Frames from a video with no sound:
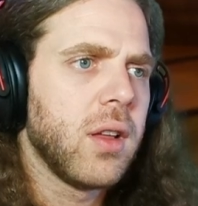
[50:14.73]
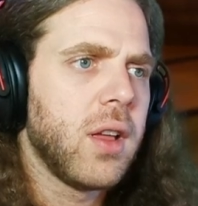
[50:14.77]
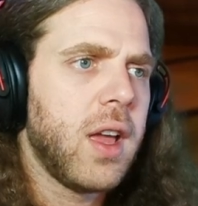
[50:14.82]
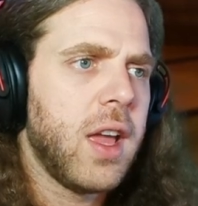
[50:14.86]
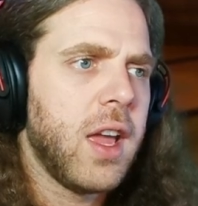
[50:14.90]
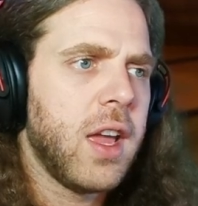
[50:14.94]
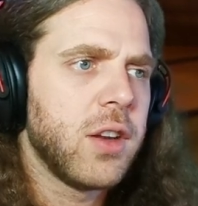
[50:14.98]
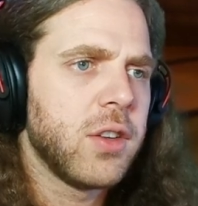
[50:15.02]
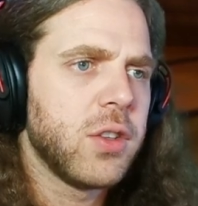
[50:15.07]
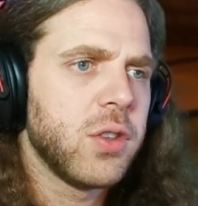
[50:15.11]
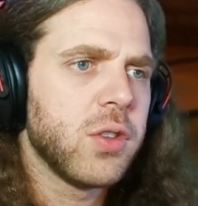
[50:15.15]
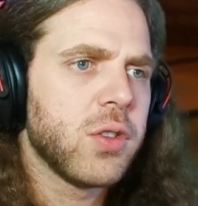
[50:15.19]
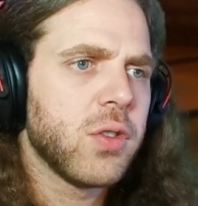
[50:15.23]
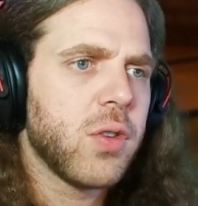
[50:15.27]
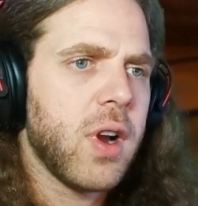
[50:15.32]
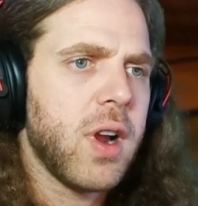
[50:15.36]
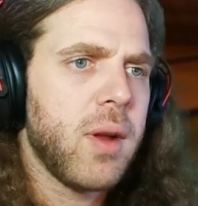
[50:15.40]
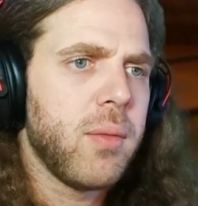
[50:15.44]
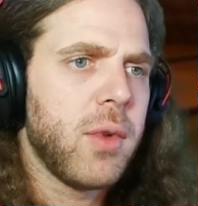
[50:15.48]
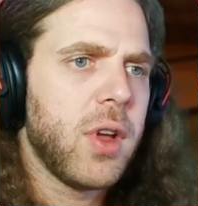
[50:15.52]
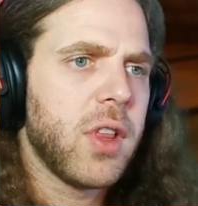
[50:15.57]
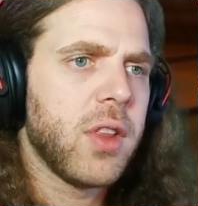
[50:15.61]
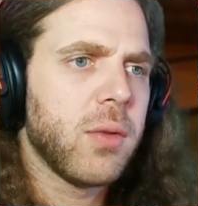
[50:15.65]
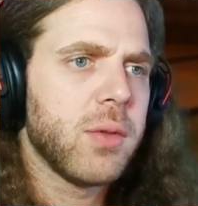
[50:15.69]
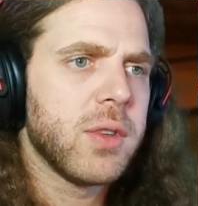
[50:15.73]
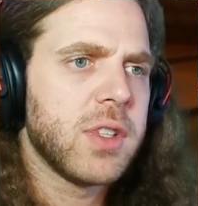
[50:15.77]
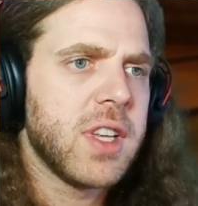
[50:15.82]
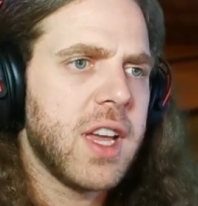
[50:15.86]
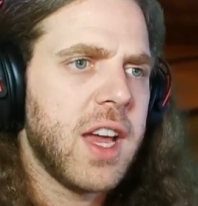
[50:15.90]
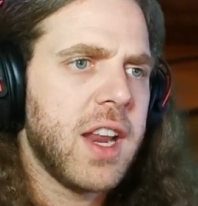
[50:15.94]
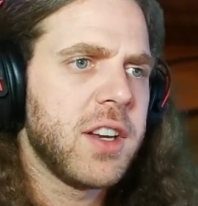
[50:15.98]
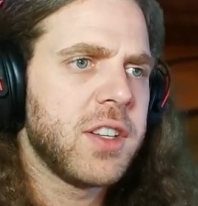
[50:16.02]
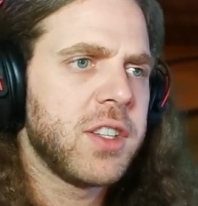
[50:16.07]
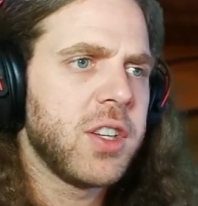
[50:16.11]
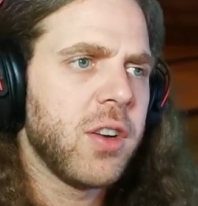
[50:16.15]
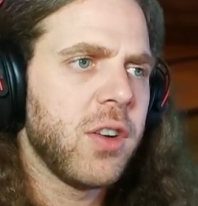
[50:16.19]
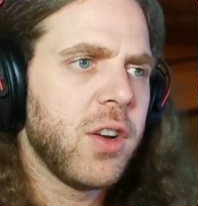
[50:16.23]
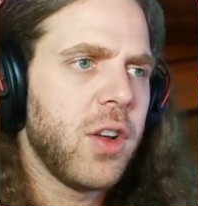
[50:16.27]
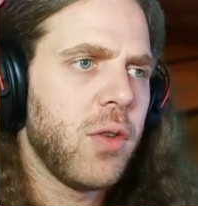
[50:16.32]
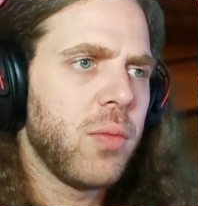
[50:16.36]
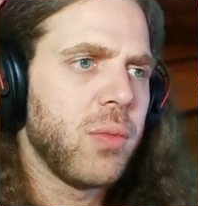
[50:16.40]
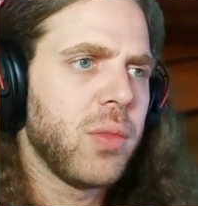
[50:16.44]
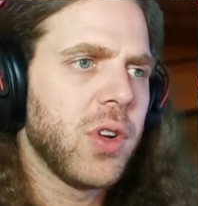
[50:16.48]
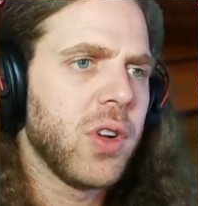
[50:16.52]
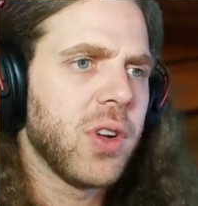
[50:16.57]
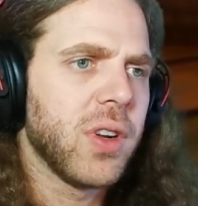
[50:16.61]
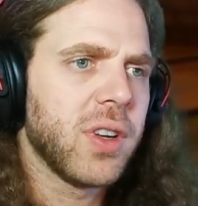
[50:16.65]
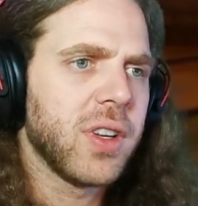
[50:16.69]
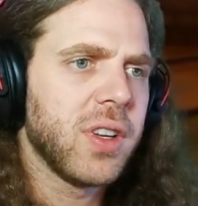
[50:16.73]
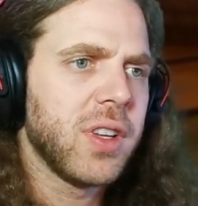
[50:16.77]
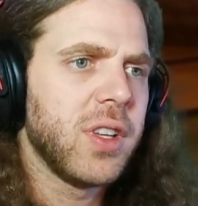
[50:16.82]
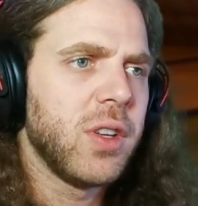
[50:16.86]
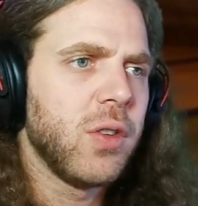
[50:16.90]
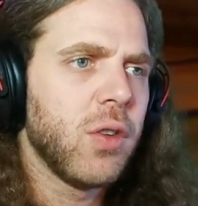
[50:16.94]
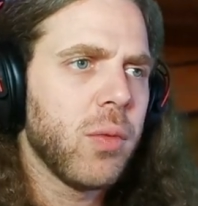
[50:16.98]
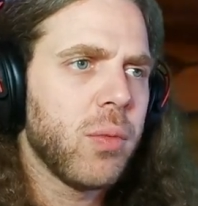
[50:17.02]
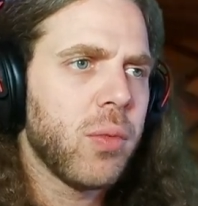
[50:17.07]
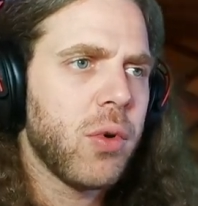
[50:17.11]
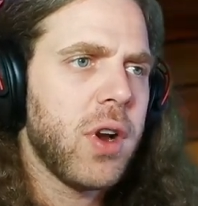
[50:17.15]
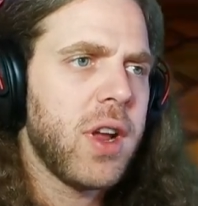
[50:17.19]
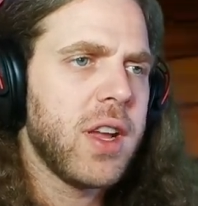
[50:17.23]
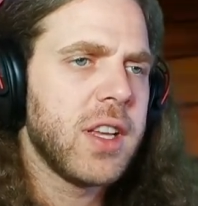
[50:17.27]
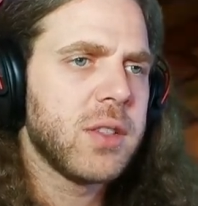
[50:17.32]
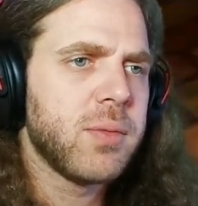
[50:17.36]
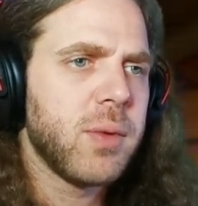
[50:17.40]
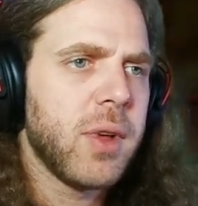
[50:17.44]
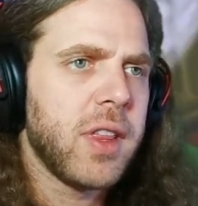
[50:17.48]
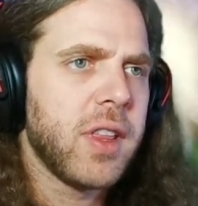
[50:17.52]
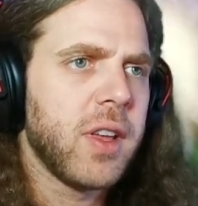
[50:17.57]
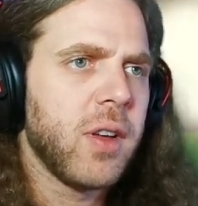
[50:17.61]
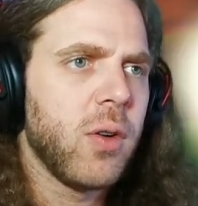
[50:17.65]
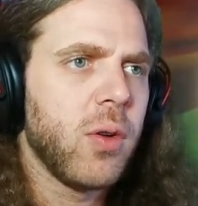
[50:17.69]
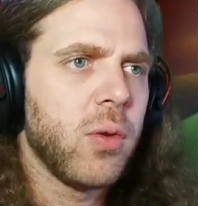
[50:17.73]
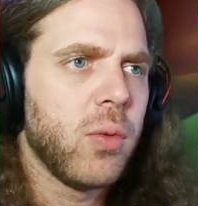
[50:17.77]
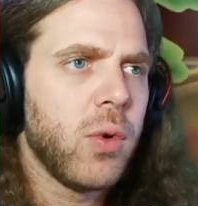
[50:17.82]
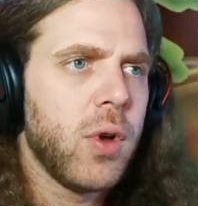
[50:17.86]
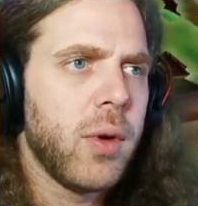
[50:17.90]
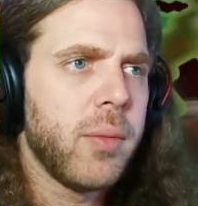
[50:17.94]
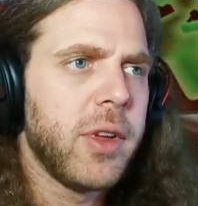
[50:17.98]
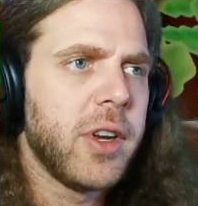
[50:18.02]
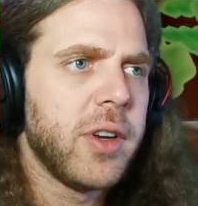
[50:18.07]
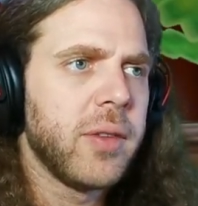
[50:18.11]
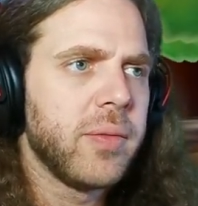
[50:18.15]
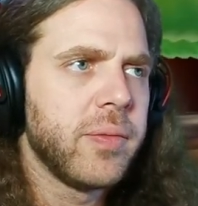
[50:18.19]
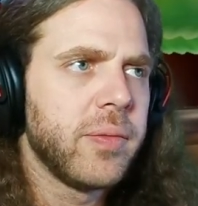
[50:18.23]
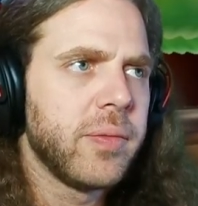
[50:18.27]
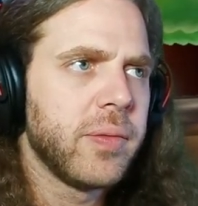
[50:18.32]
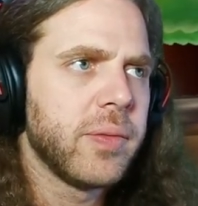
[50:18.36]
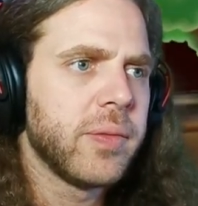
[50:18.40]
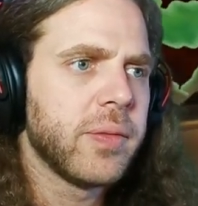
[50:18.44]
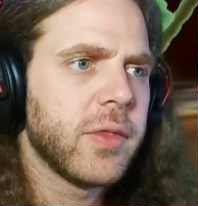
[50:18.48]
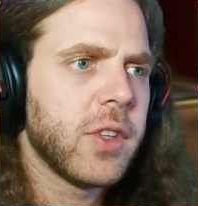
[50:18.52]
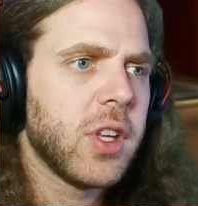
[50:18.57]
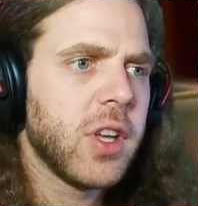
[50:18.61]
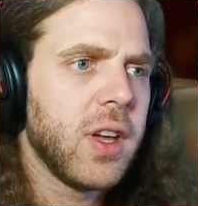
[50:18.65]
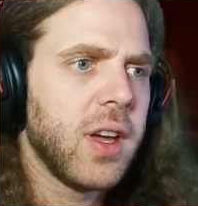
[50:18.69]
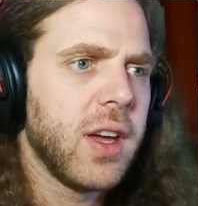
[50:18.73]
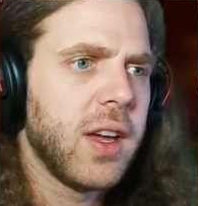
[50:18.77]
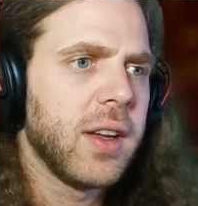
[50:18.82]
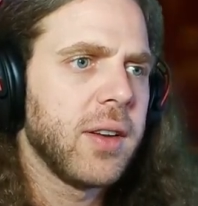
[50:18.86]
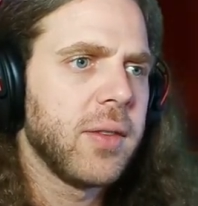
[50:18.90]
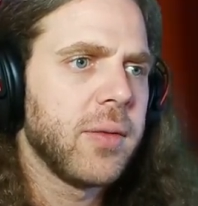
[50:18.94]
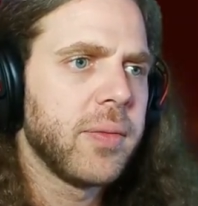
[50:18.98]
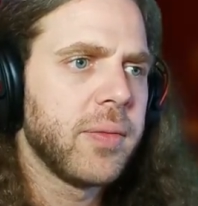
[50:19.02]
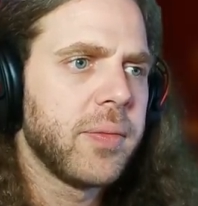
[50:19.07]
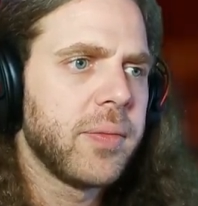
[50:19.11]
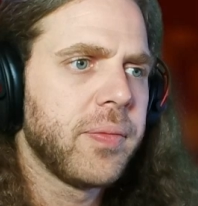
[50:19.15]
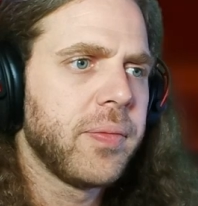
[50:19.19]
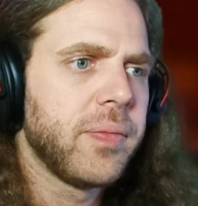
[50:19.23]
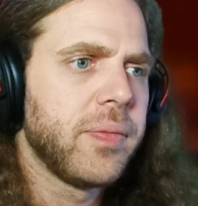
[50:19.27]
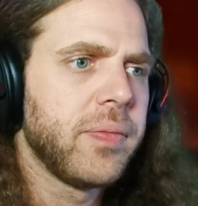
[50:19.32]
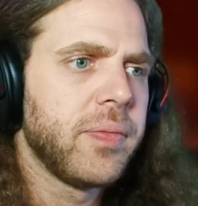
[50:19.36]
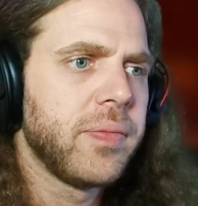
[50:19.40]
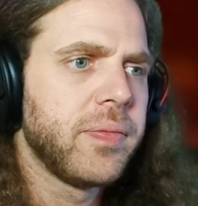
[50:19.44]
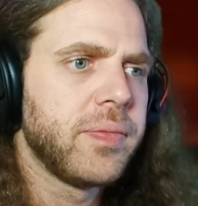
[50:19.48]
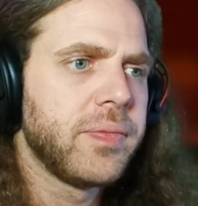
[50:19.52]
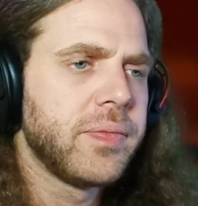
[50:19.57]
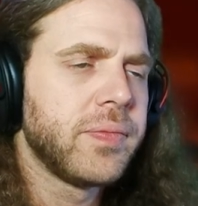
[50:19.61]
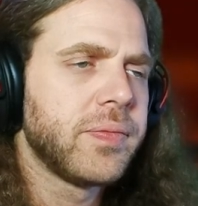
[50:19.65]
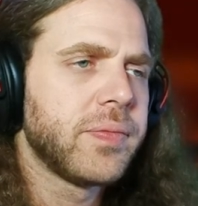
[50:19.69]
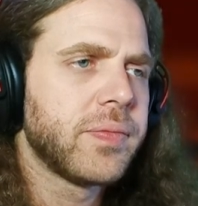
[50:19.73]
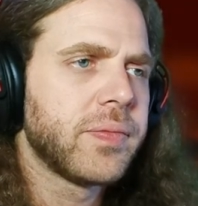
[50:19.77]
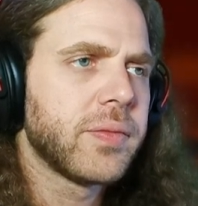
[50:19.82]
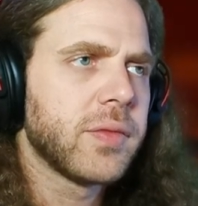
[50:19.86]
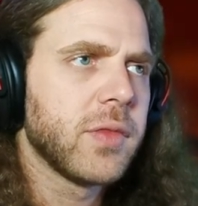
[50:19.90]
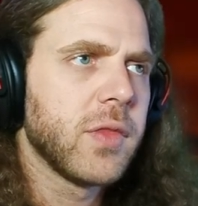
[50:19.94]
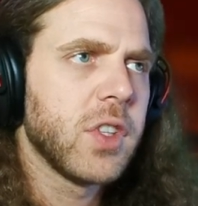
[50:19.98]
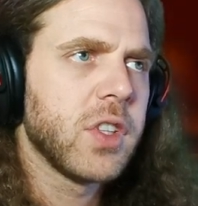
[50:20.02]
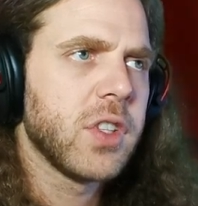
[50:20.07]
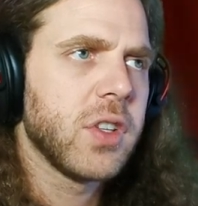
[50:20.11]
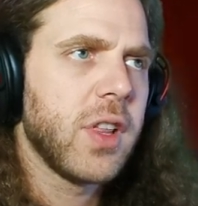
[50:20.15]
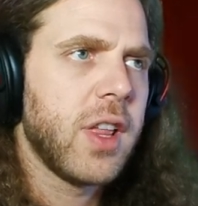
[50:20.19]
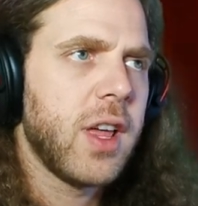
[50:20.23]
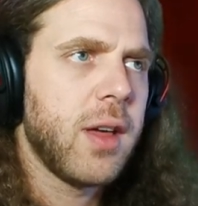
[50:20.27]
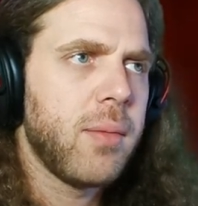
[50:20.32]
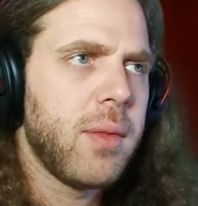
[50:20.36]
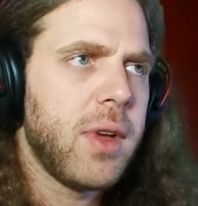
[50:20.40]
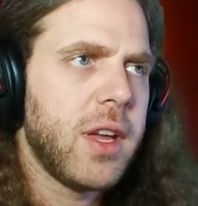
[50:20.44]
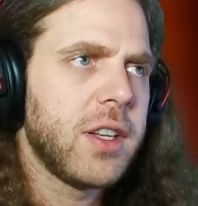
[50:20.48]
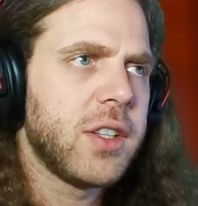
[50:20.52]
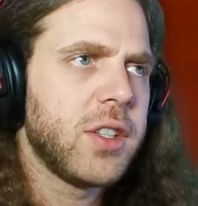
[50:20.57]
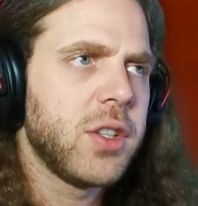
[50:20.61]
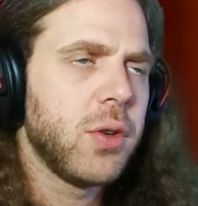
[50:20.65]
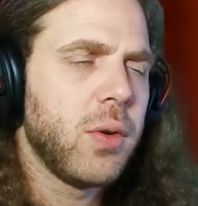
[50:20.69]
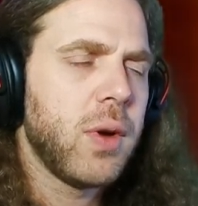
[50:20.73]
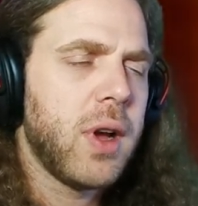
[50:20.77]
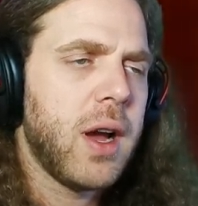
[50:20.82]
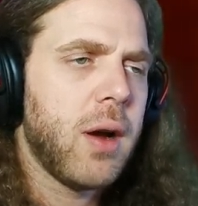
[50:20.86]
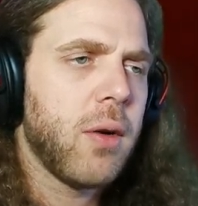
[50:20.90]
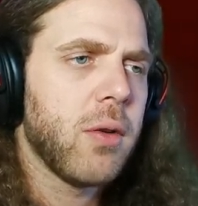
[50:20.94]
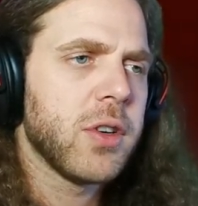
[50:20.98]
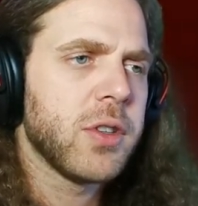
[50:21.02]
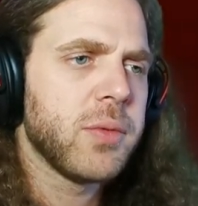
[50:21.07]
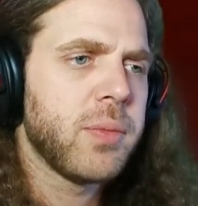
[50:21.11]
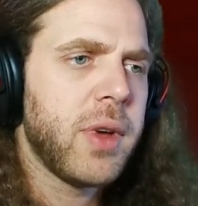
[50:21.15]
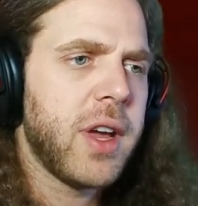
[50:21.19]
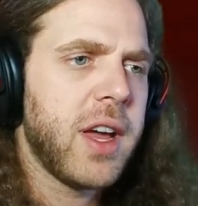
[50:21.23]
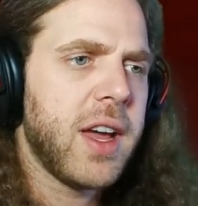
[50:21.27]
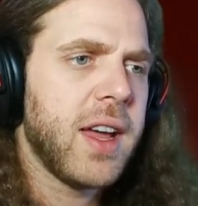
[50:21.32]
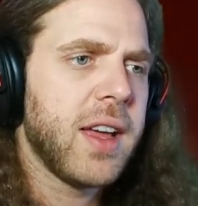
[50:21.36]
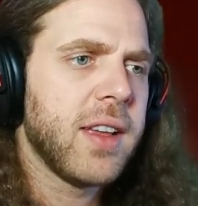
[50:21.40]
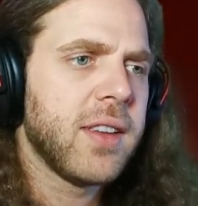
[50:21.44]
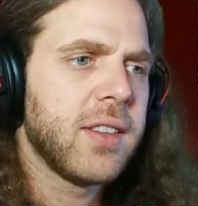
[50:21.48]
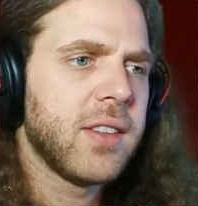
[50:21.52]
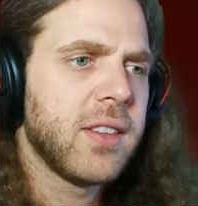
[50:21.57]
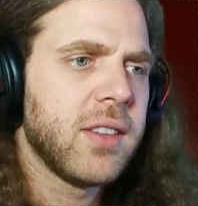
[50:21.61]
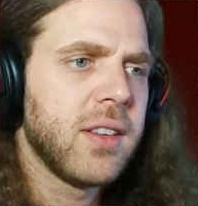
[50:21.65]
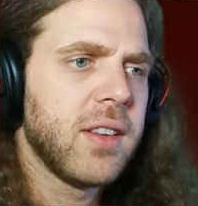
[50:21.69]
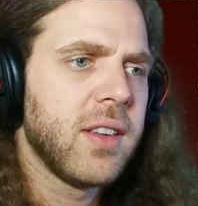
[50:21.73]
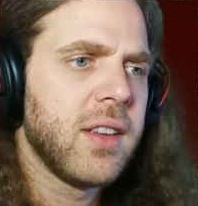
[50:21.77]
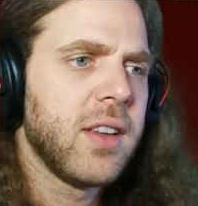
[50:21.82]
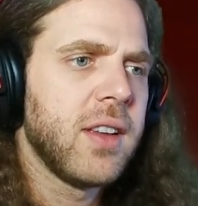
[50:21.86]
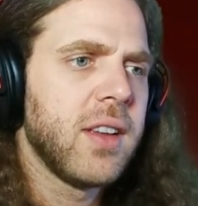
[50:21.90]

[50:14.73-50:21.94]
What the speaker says: Andrew's grandmother was added to your notebook. You were praised by the old woman. Okay. So that made 2 hours pass.